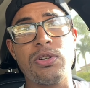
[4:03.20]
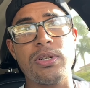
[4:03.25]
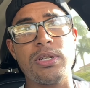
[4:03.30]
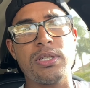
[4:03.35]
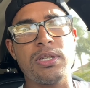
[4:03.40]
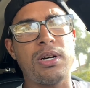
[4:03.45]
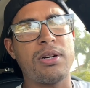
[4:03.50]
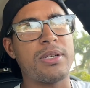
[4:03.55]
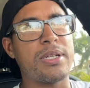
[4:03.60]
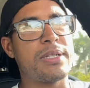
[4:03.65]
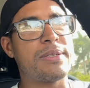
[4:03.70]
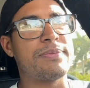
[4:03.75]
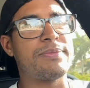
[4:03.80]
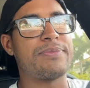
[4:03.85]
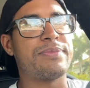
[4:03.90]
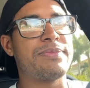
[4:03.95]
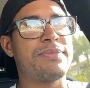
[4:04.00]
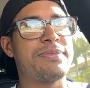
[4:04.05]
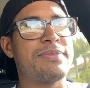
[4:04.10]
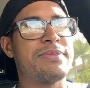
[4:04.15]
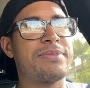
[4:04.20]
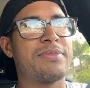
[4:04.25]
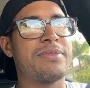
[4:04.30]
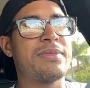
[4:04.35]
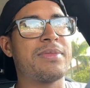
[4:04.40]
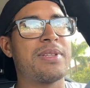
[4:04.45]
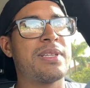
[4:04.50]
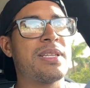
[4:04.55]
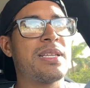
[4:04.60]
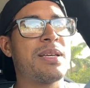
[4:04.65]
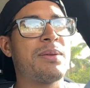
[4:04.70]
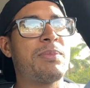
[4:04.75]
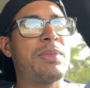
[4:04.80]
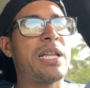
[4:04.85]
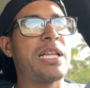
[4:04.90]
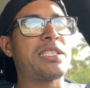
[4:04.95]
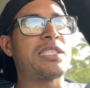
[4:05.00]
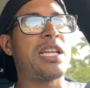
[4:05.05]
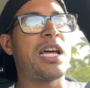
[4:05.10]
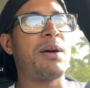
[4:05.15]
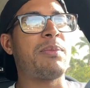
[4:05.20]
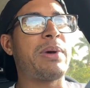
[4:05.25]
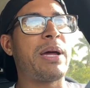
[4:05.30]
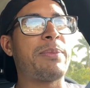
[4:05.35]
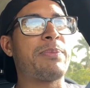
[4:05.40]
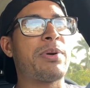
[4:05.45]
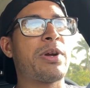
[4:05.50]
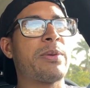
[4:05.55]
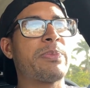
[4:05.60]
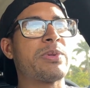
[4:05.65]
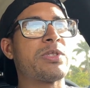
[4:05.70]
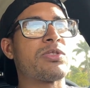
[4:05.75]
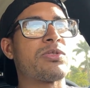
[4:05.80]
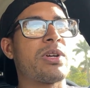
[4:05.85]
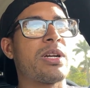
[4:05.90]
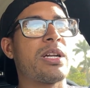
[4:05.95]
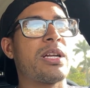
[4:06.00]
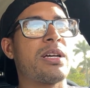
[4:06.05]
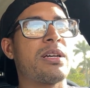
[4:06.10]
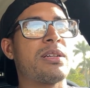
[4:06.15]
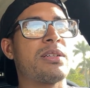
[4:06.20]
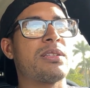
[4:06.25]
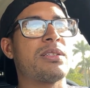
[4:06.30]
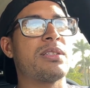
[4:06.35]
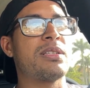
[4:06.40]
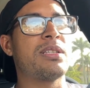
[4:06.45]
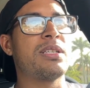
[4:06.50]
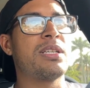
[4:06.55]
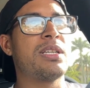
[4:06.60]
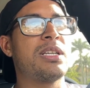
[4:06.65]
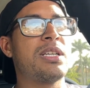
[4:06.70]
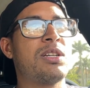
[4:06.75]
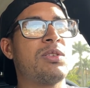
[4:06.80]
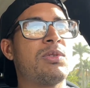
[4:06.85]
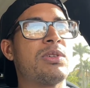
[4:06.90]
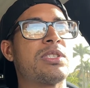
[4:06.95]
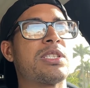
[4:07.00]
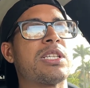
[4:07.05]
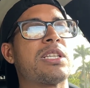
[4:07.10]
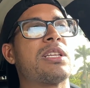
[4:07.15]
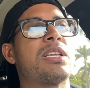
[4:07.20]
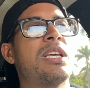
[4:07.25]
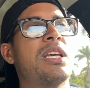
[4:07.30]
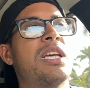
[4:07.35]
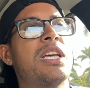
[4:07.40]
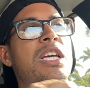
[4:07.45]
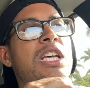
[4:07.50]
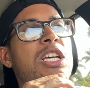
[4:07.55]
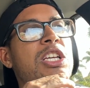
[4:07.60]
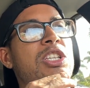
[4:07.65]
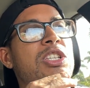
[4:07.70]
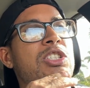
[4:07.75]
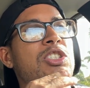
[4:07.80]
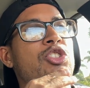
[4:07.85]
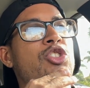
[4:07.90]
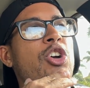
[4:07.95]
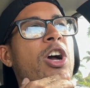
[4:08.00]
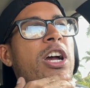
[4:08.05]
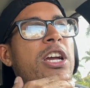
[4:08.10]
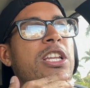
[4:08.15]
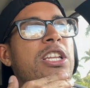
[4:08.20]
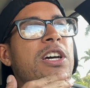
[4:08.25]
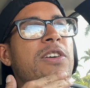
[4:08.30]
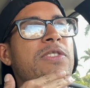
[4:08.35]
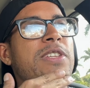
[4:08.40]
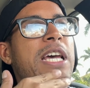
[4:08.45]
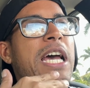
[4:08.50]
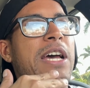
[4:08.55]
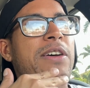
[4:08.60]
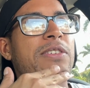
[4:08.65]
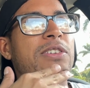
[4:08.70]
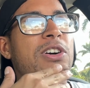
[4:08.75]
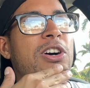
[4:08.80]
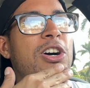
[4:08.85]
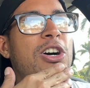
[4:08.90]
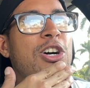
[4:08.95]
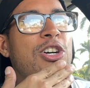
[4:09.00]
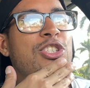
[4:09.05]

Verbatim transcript: it? Oh, yeah. But that's not my purpose right now. Was it? Strong enough to have it all,